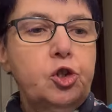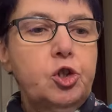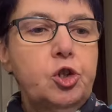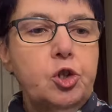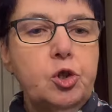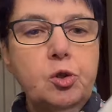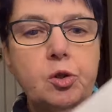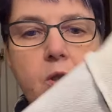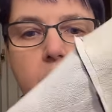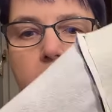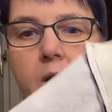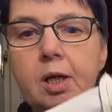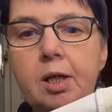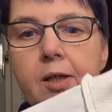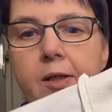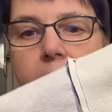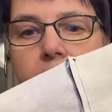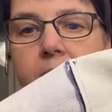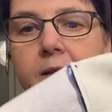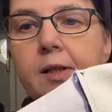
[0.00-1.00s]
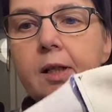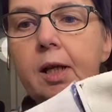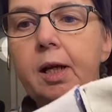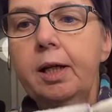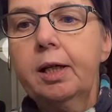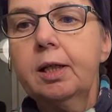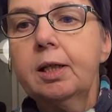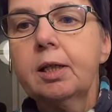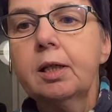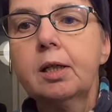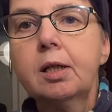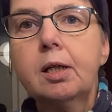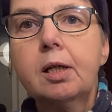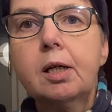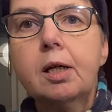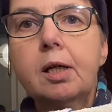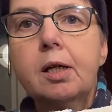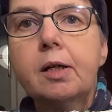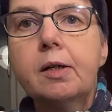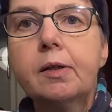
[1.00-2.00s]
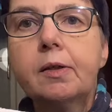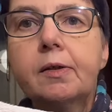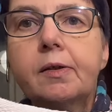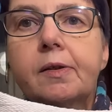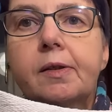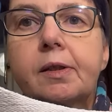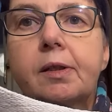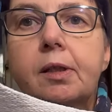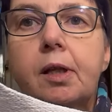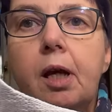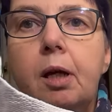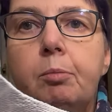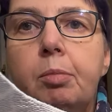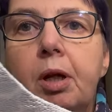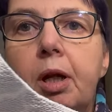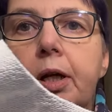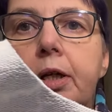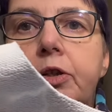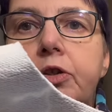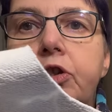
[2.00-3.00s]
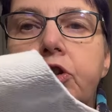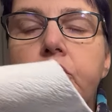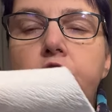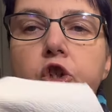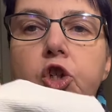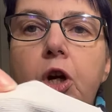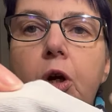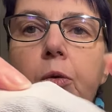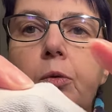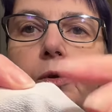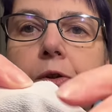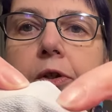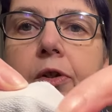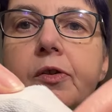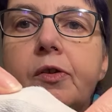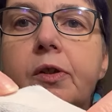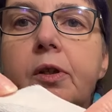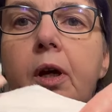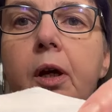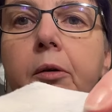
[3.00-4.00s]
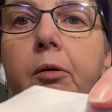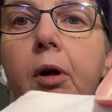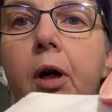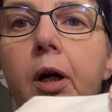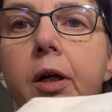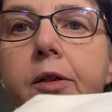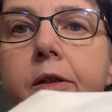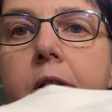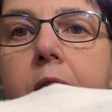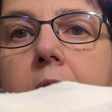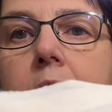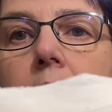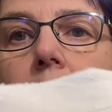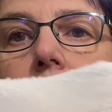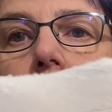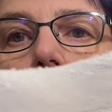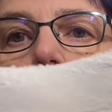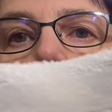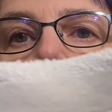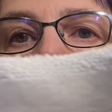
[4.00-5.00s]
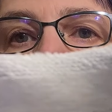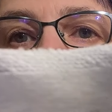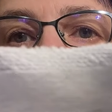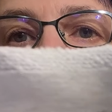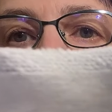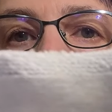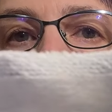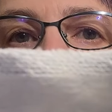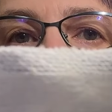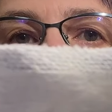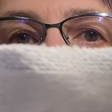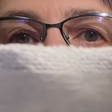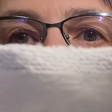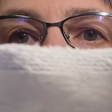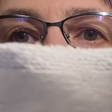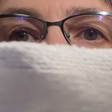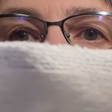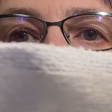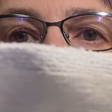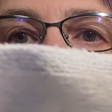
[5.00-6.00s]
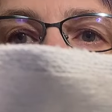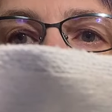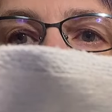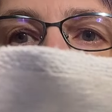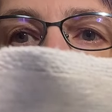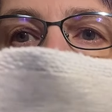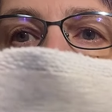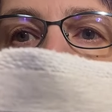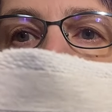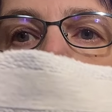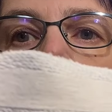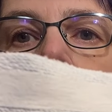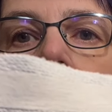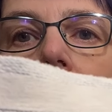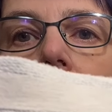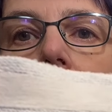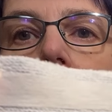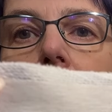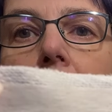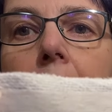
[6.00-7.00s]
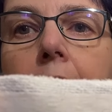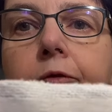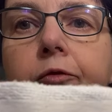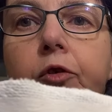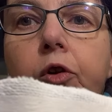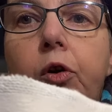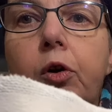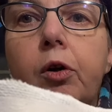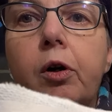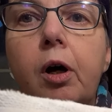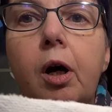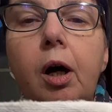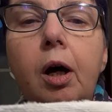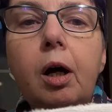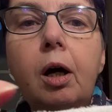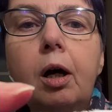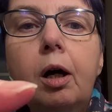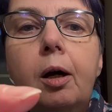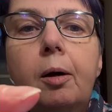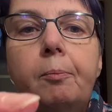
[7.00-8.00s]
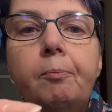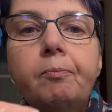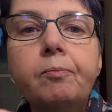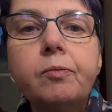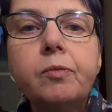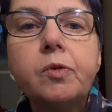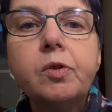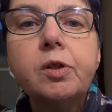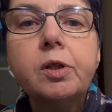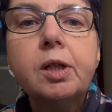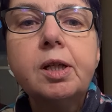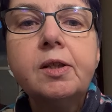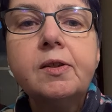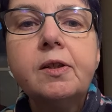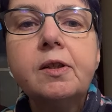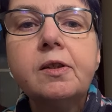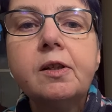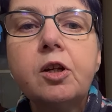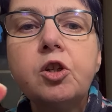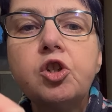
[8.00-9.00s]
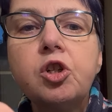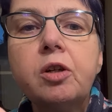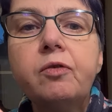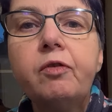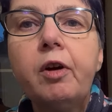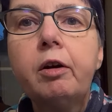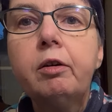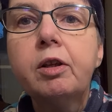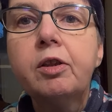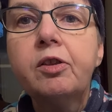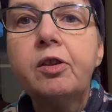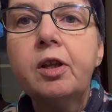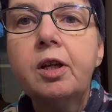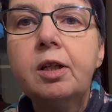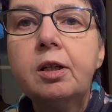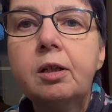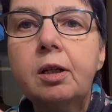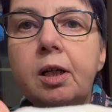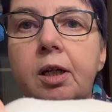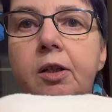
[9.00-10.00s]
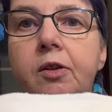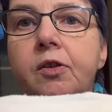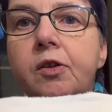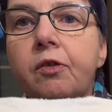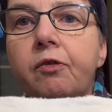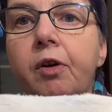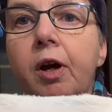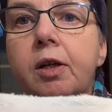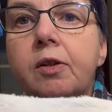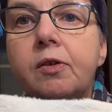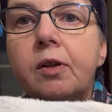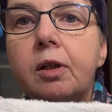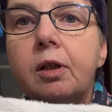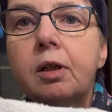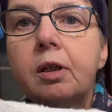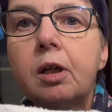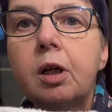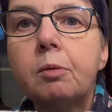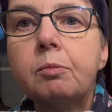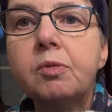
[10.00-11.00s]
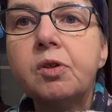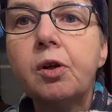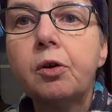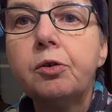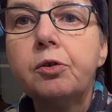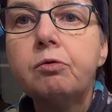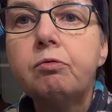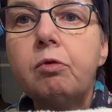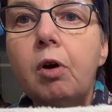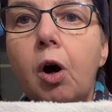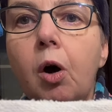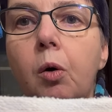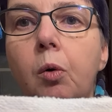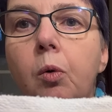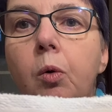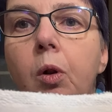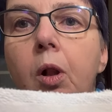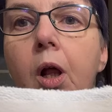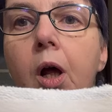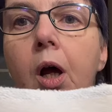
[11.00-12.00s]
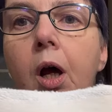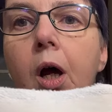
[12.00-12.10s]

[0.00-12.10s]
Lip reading: do things like stabilize the shoulders. So I don't know if you can you see there? I've got, it's essentially very thin interfacing. It comes on a roll.